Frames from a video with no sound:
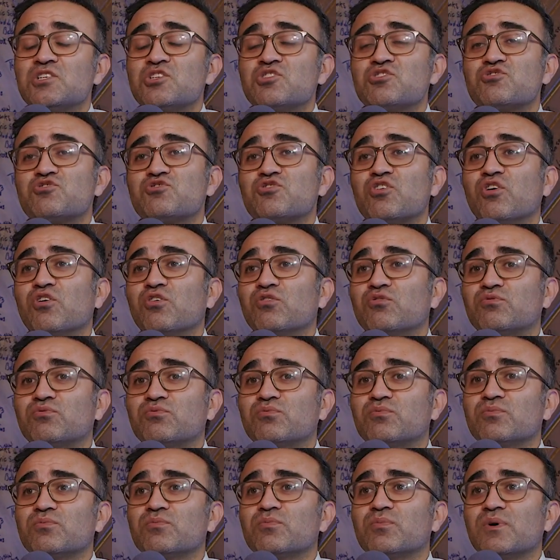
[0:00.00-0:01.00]
so
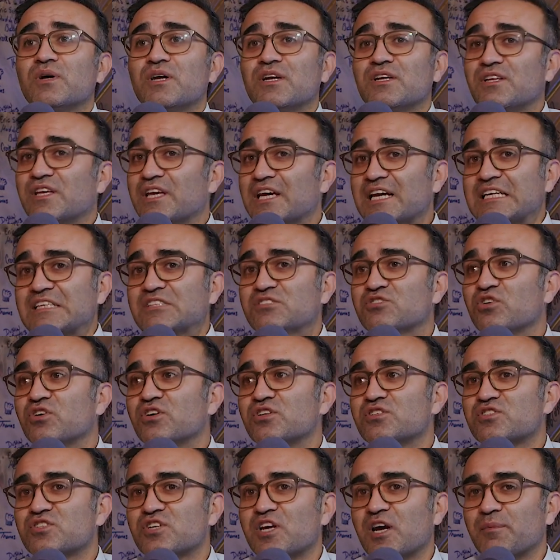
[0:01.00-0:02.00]

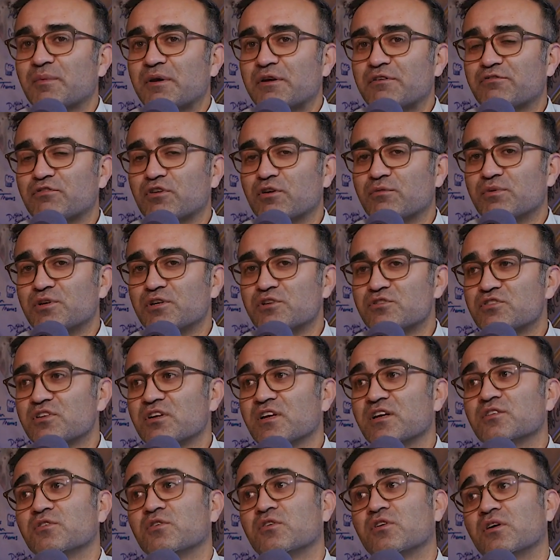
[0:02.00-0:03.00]
it's coming from New
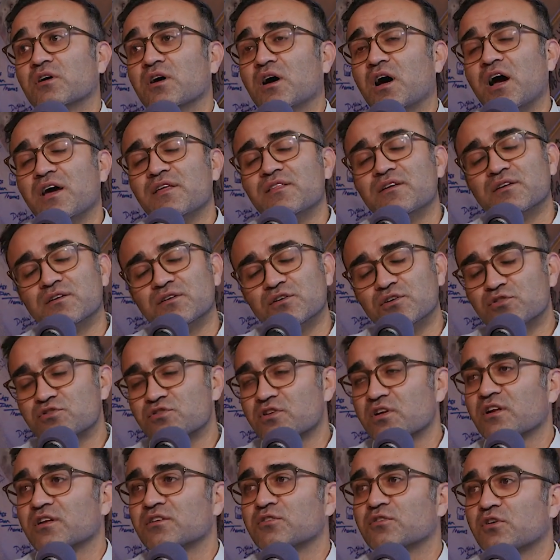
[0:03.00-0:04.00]
Zealand, or either New
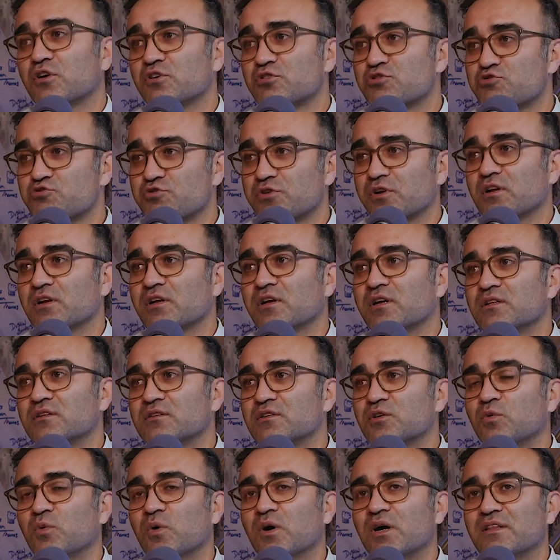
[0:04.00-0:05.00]
Zealand or Australia.
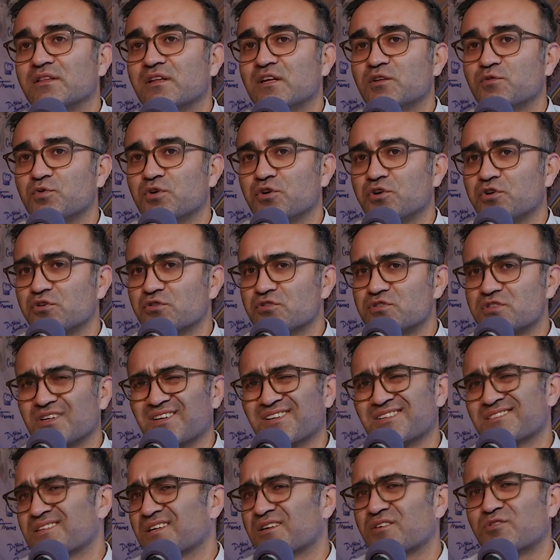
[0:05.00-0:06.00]
The one that we're using
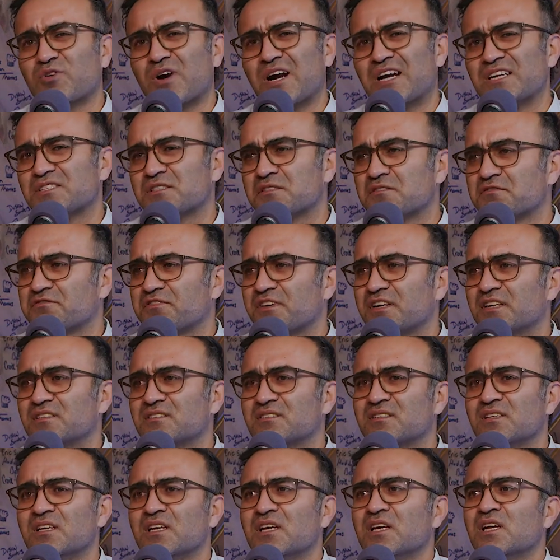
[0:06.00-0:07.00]
is a grass-fed
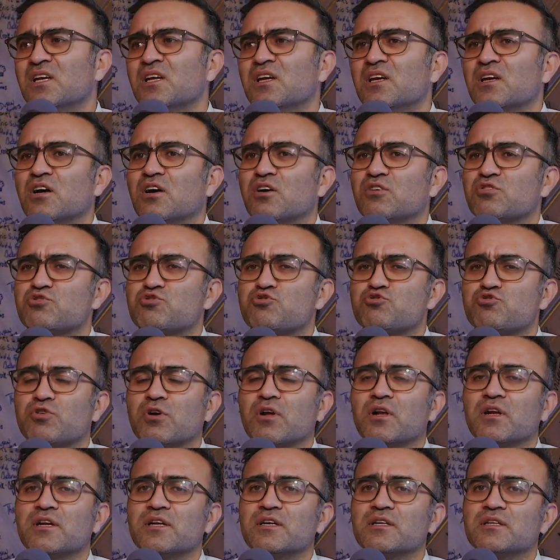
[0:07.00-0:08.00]

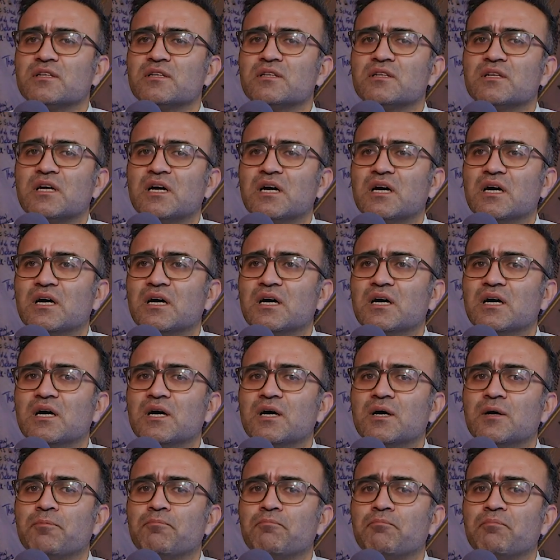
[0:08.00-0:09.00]
Australian
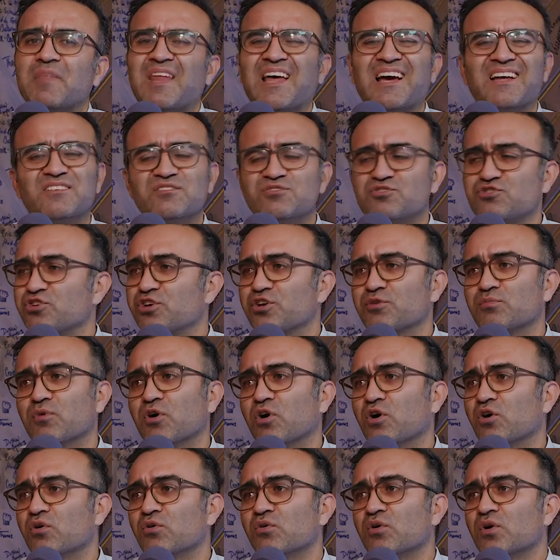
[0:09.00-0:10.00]

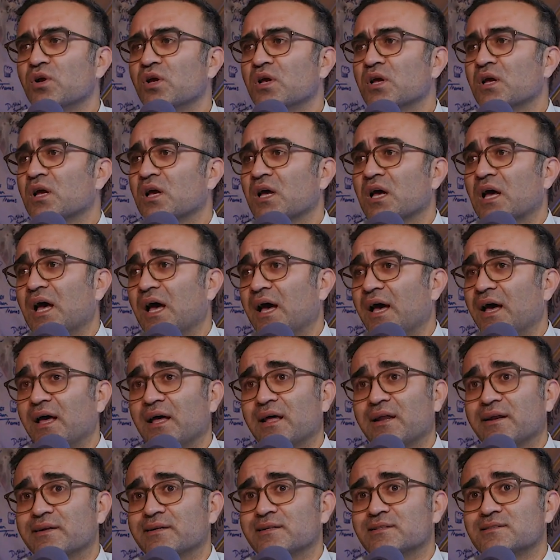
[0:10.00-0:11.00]
non-GMO,
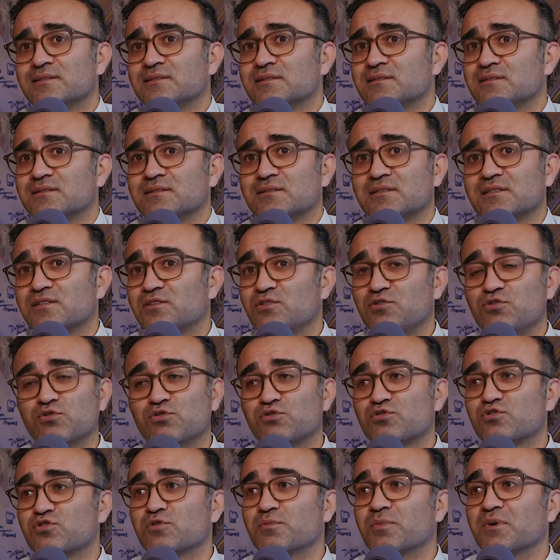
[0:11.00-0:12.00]
and
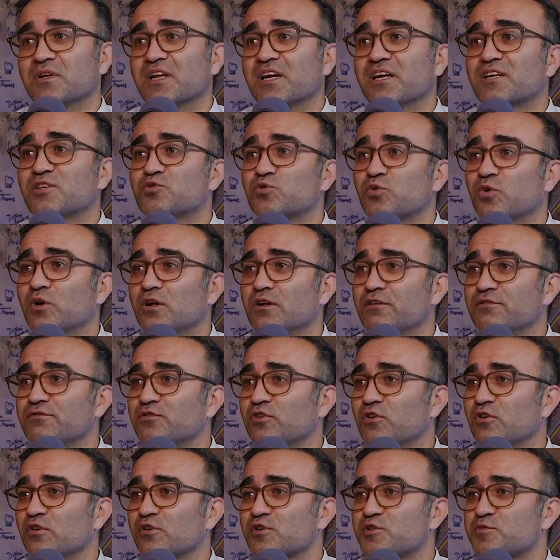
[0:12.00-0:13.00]
used to be like
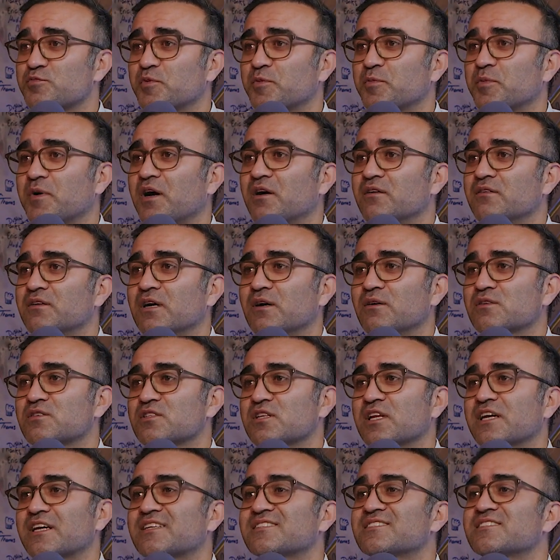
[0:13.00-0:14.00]
$12 per pound. Now it's
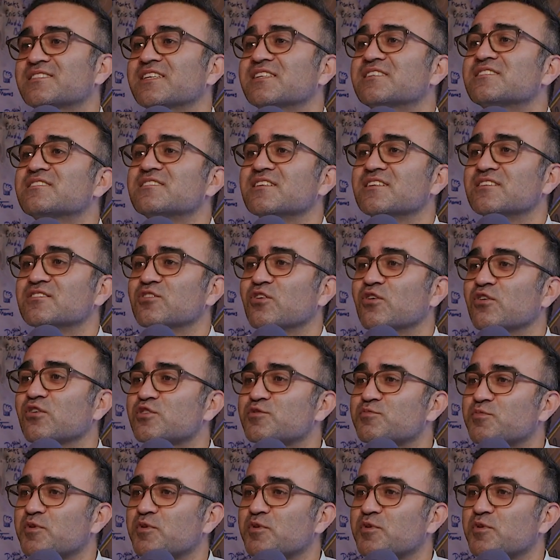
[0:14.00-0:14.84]
like $16 per pound.